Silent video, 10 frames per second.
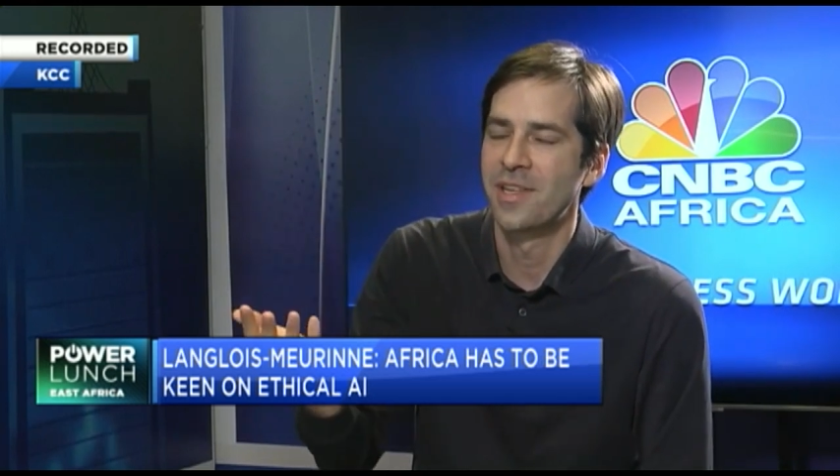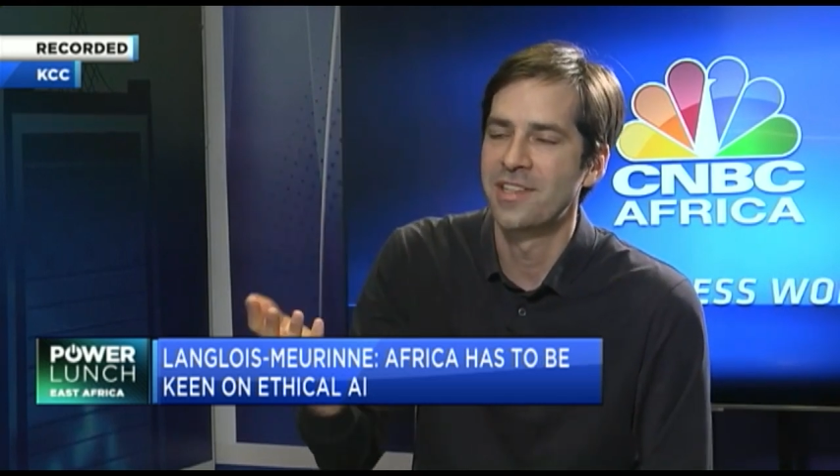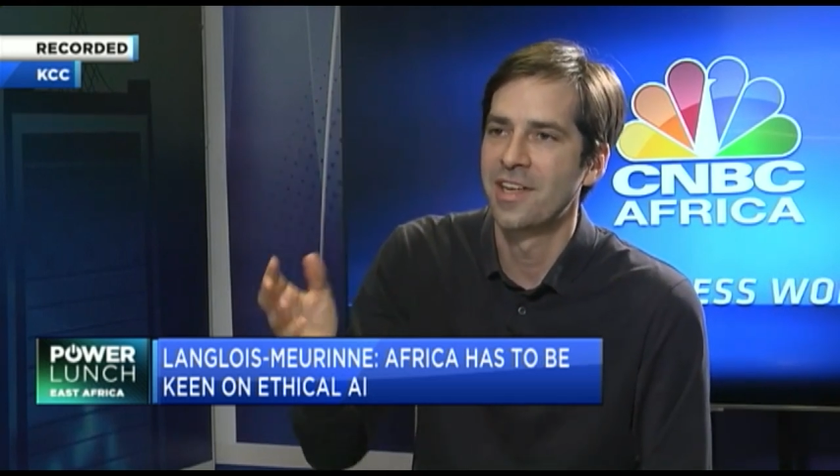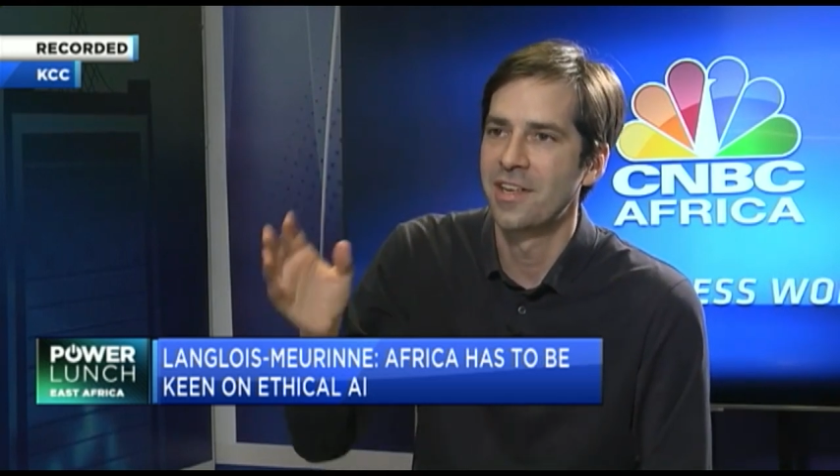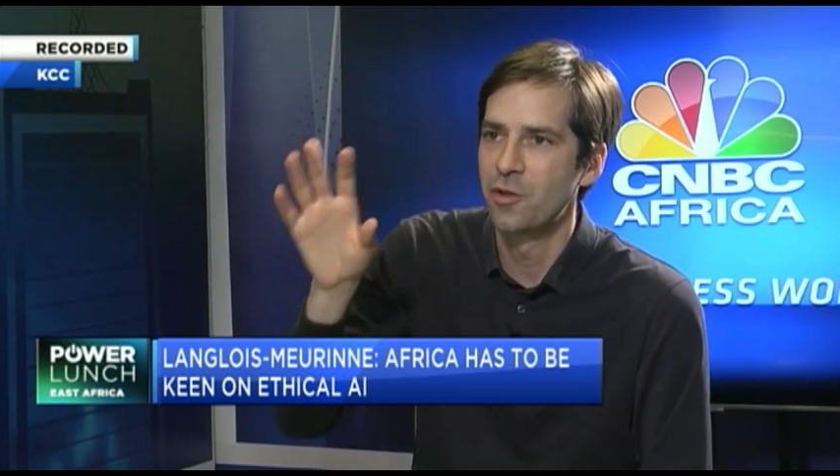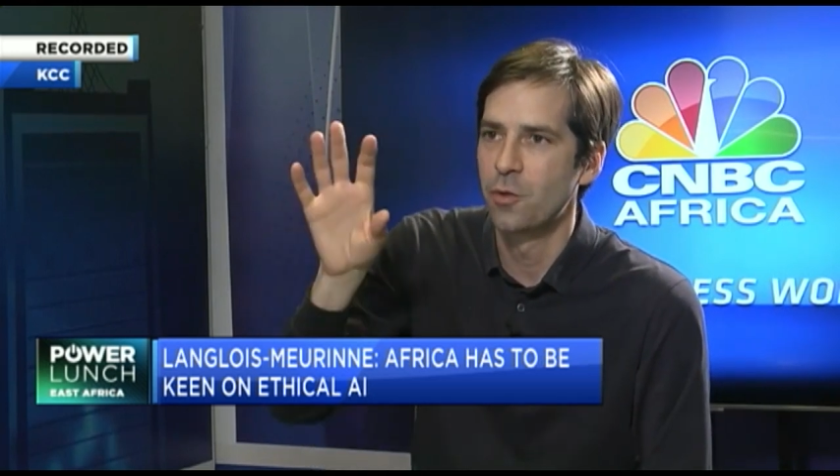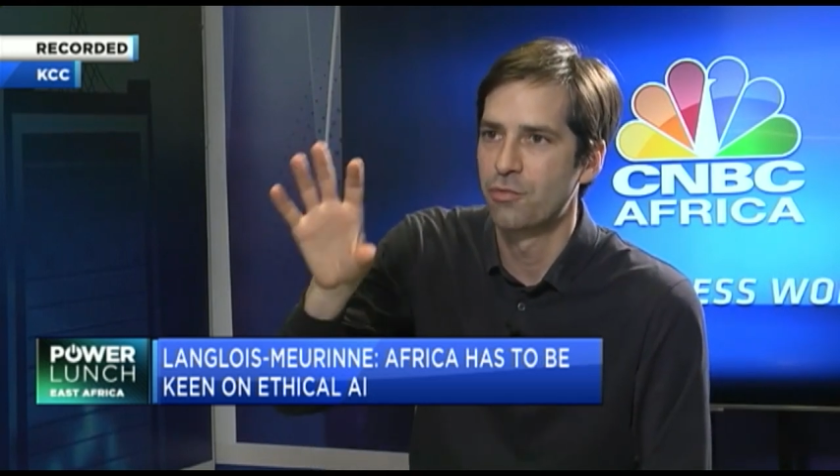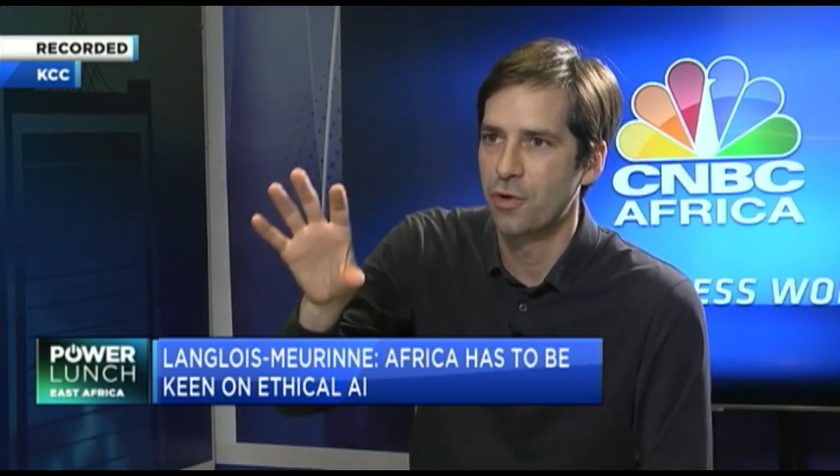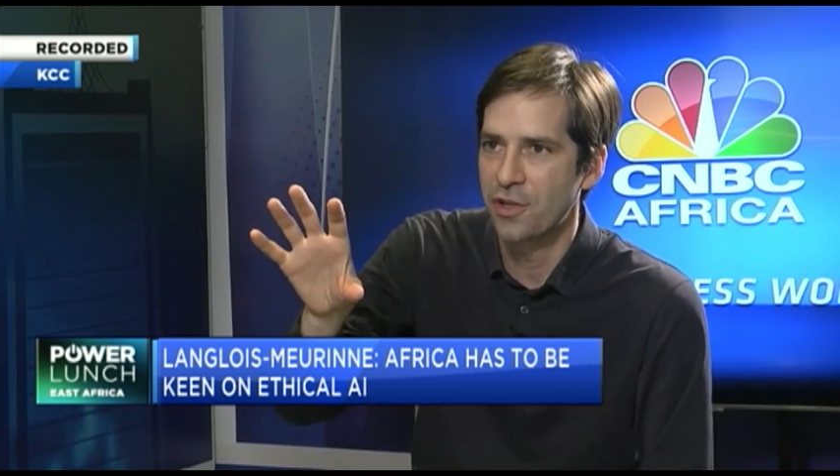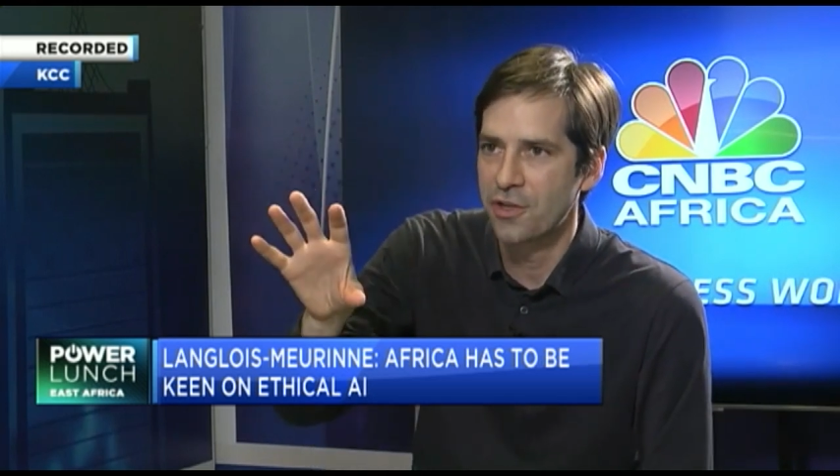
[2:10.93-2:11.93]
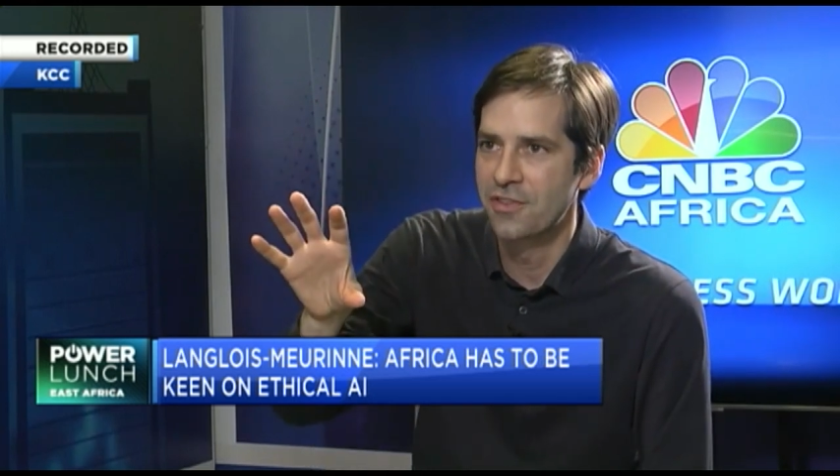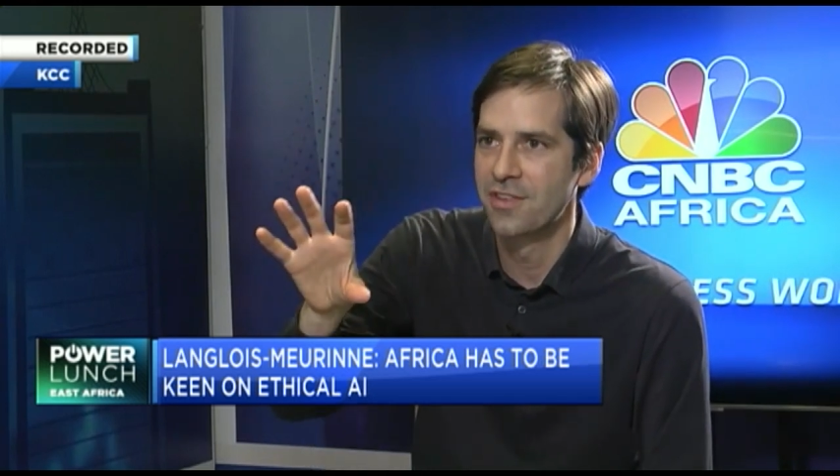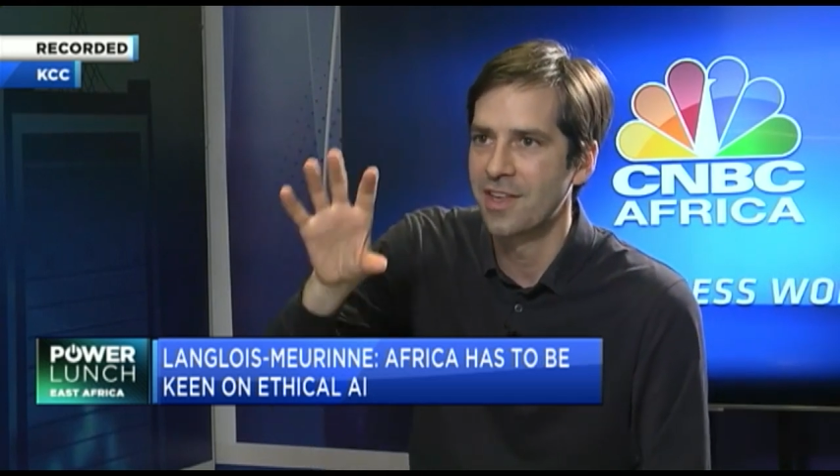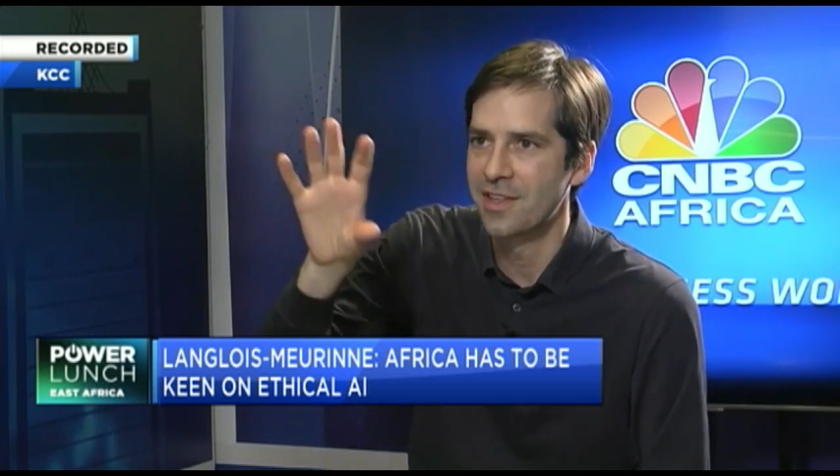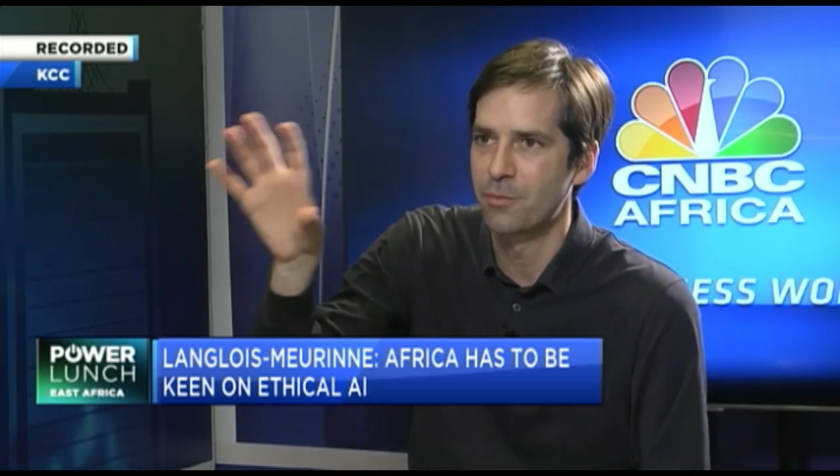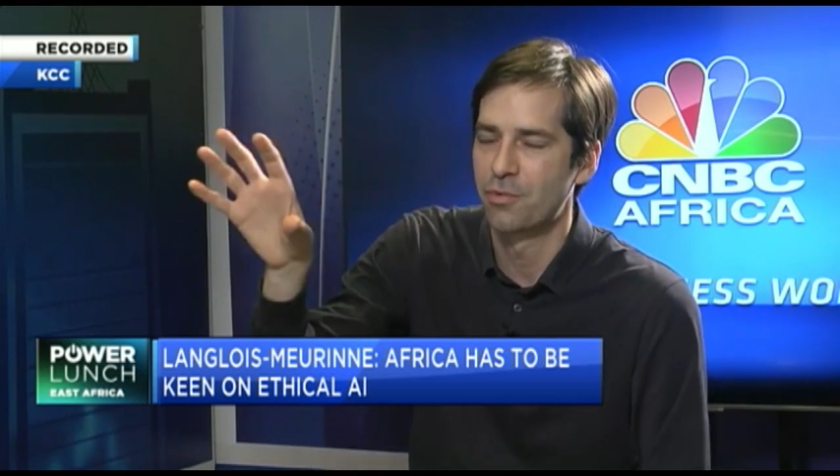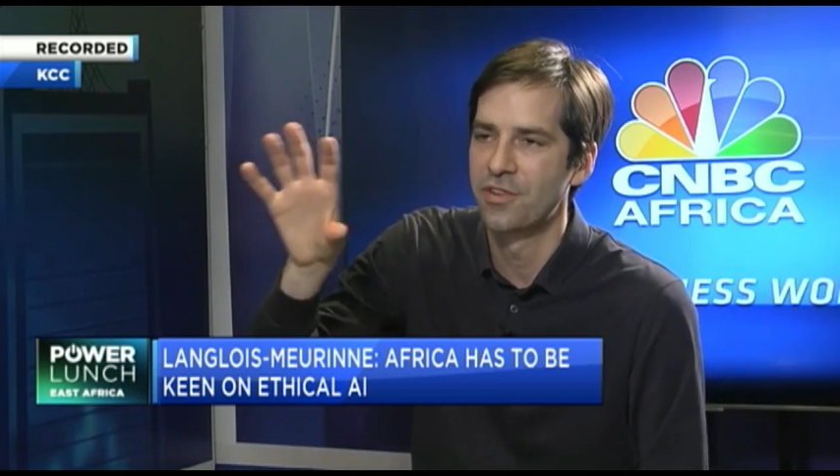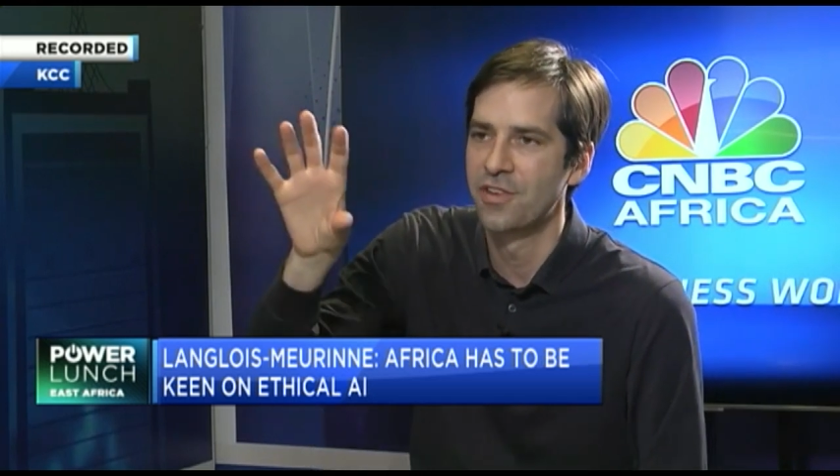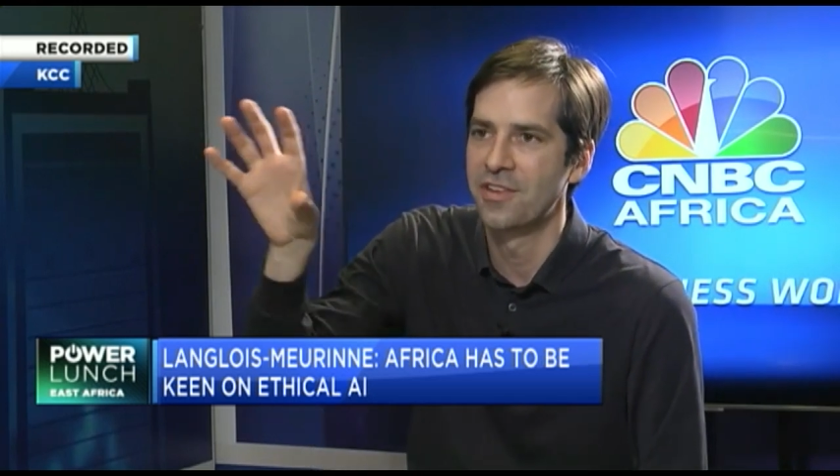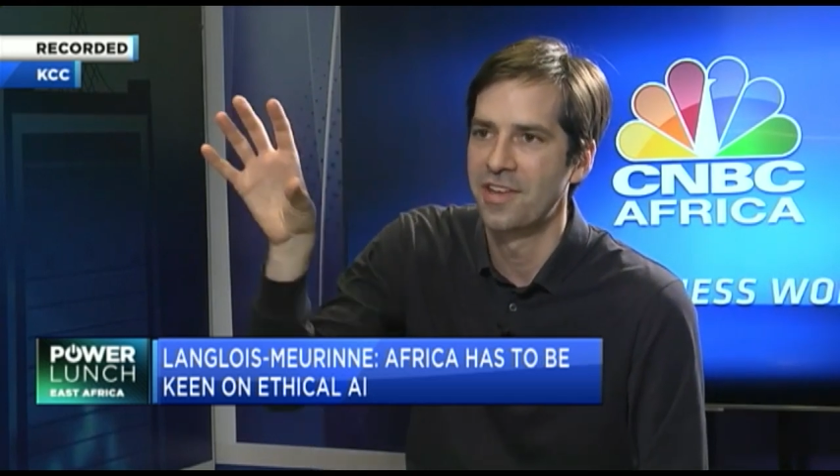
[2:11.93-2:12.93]
automatically the products that are
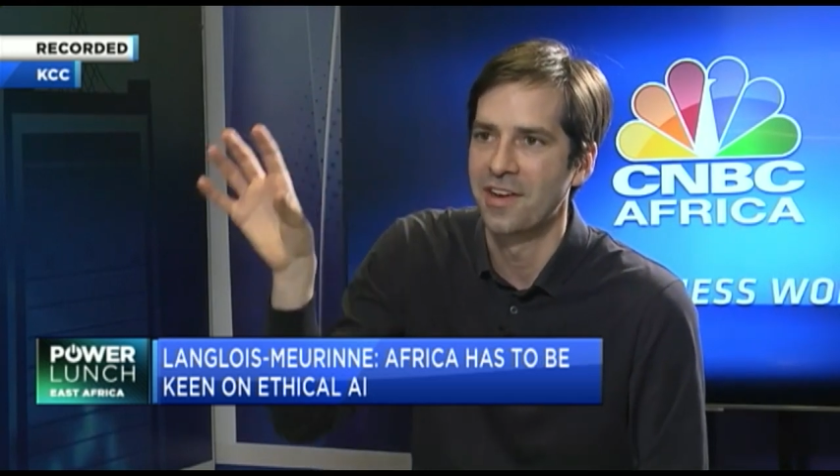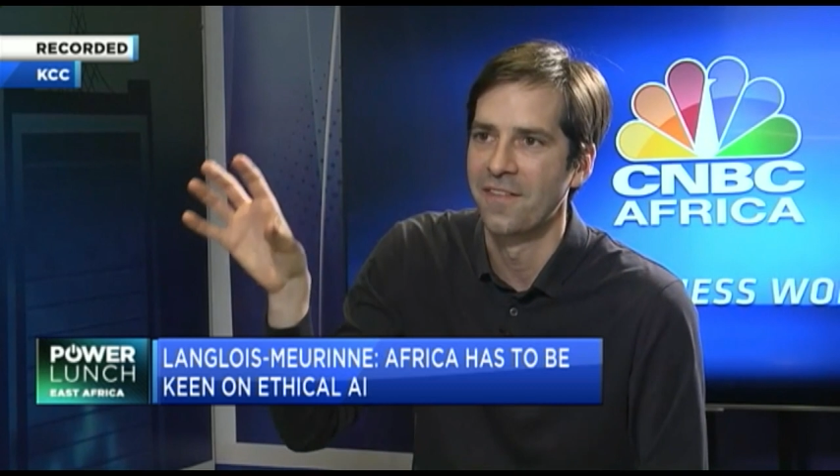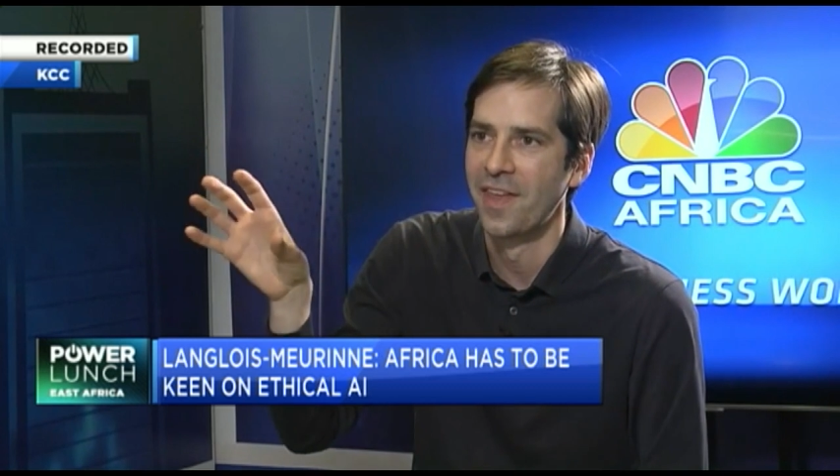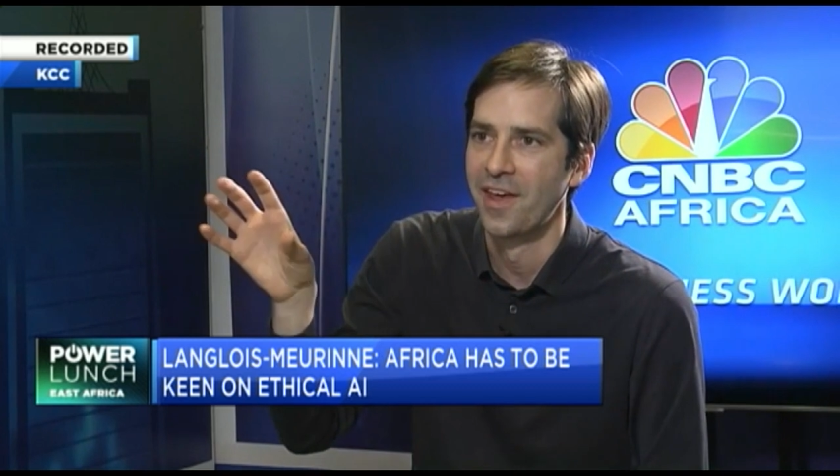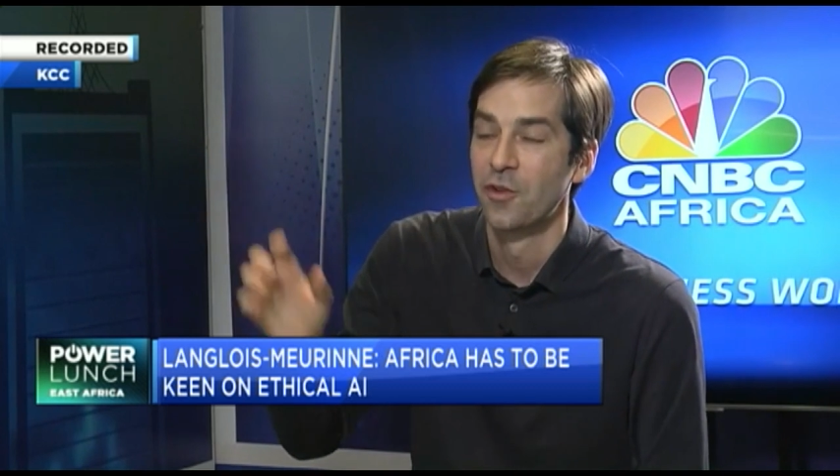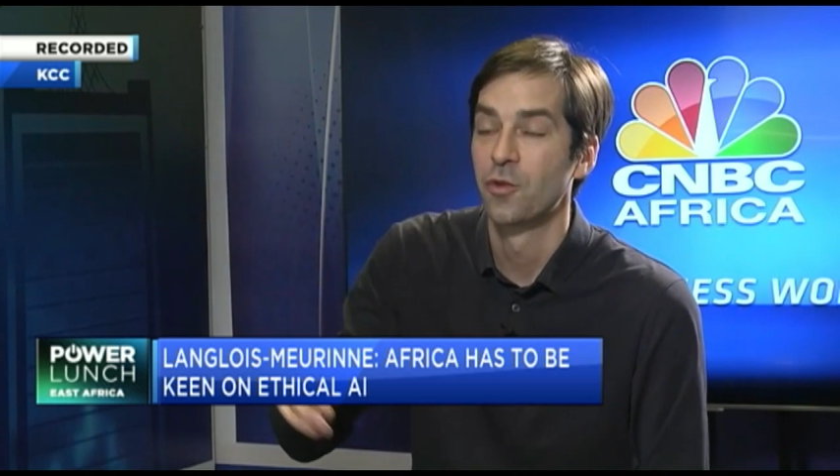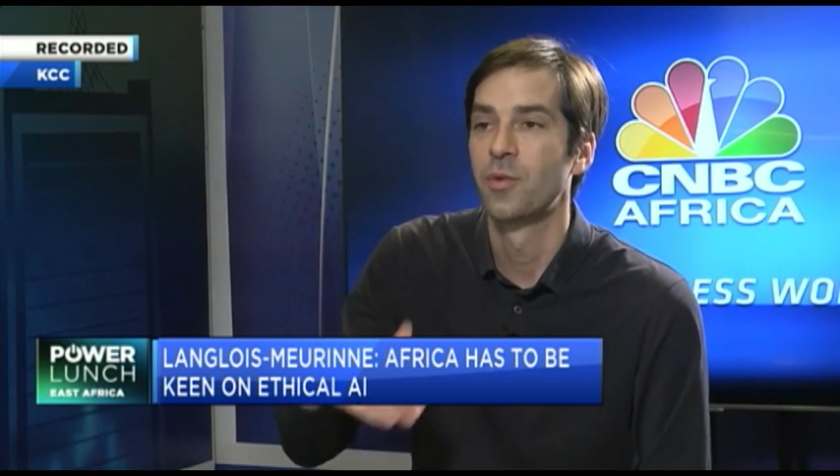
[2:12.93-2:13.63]
present here.